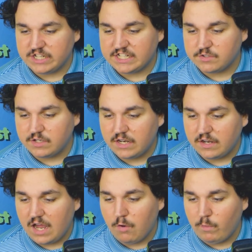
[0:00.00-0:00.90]
It's
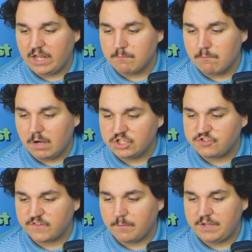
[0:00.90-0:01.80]
not winning much from